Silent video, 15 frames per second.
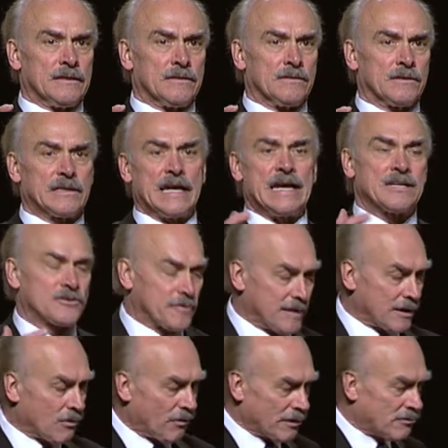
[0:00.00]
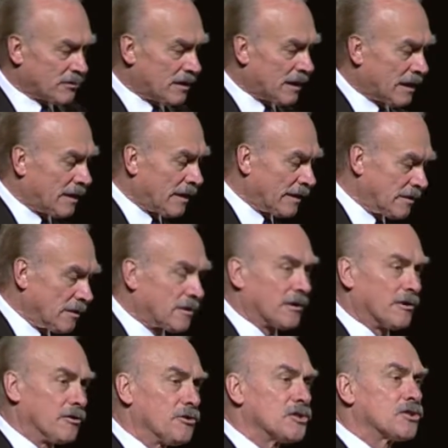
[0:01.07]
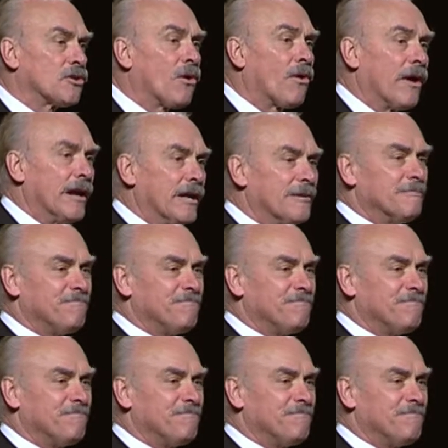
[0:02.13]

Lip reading: Well, to answer that question, I'd like to tell you a story,